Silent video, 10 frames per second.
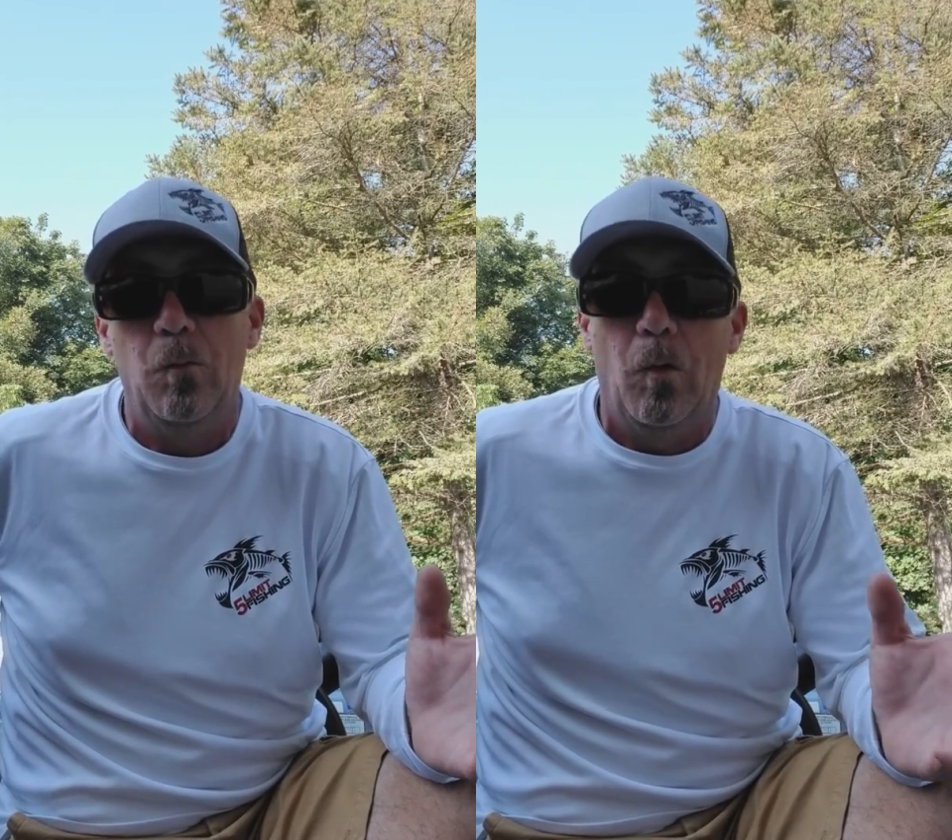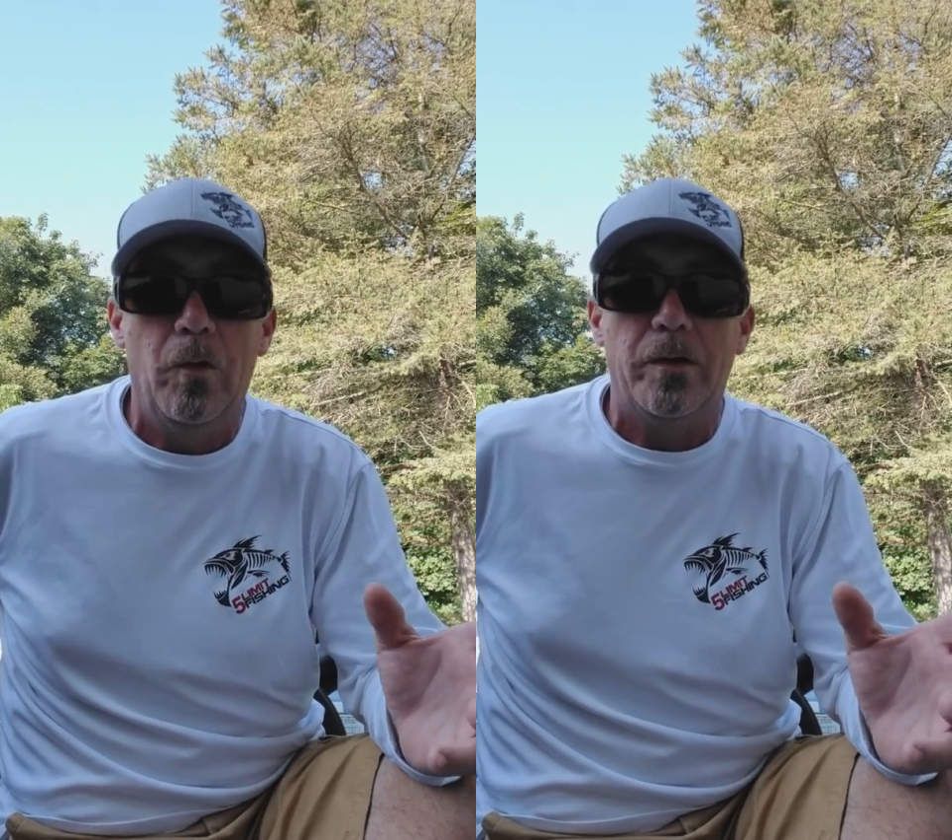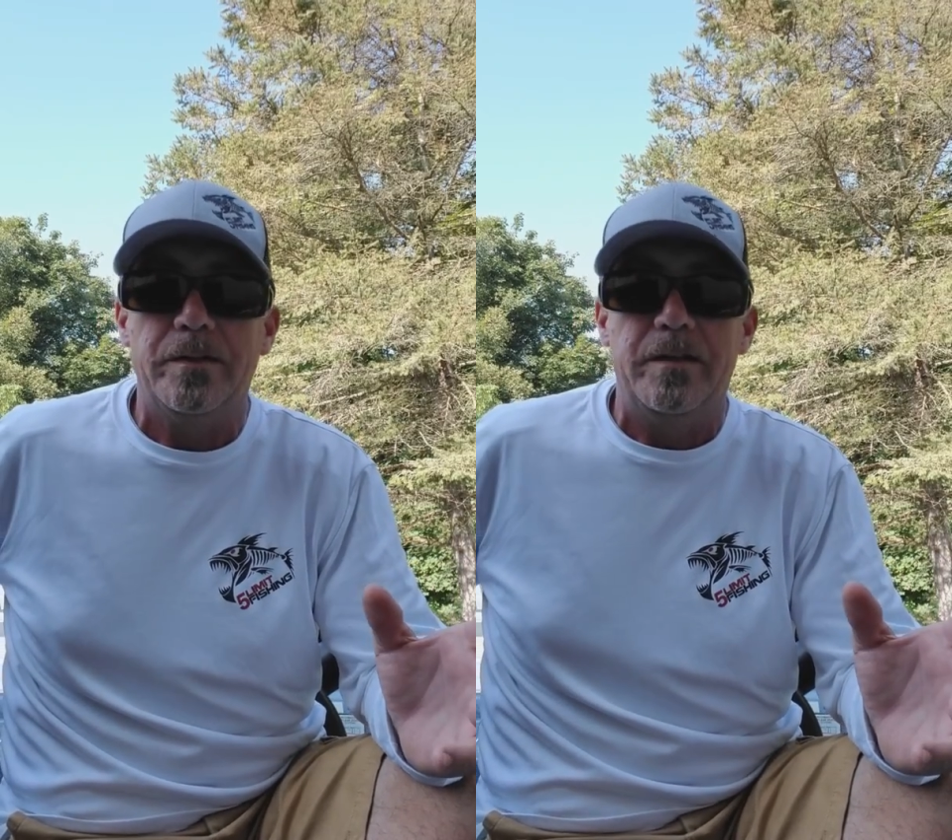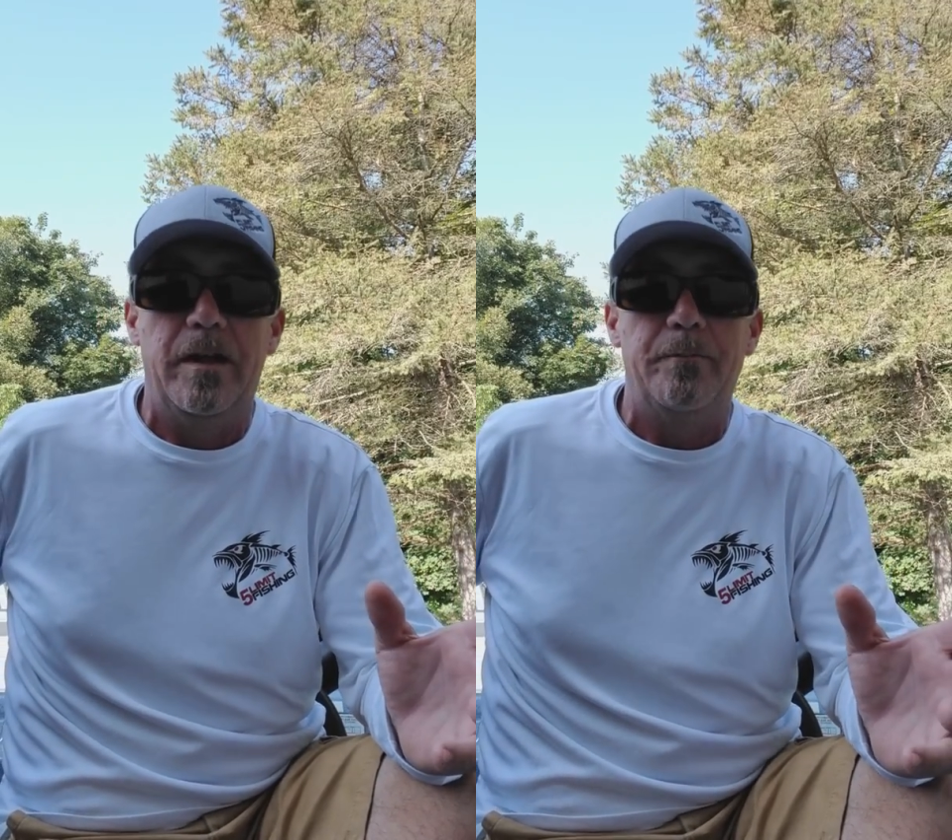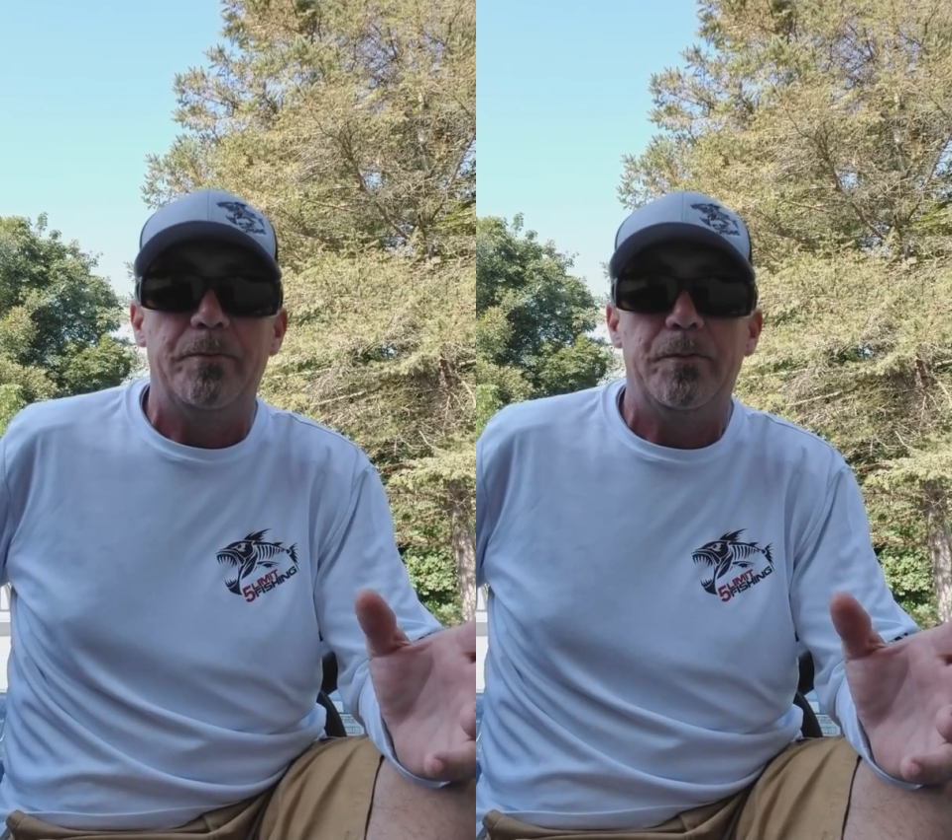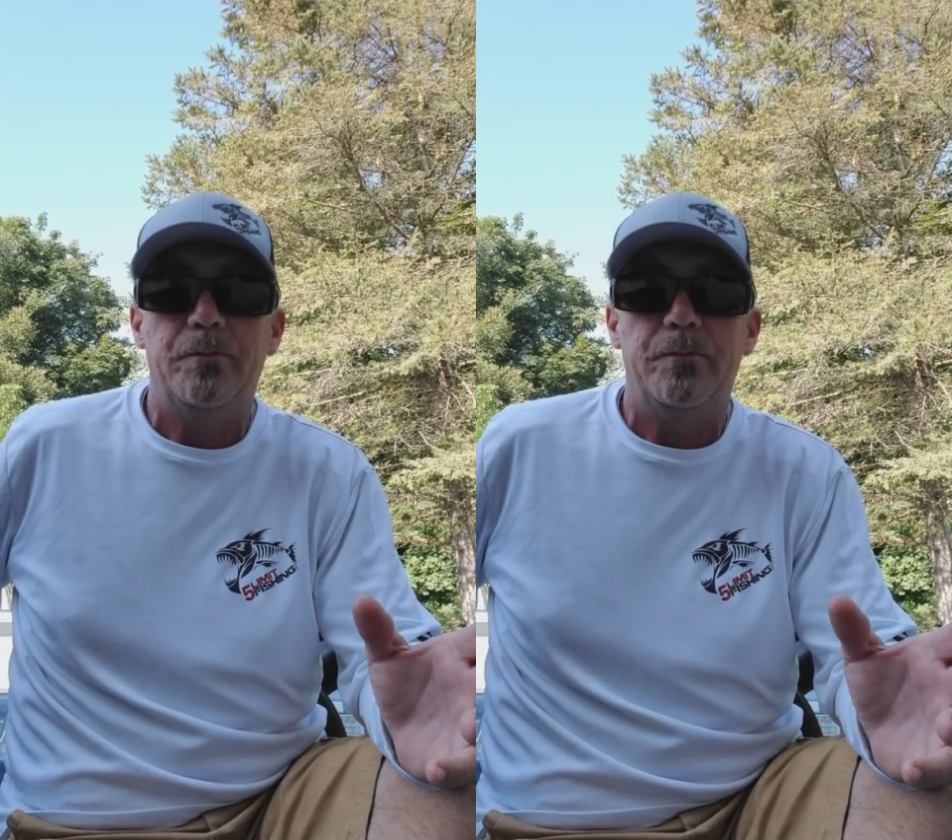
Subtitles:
water temp.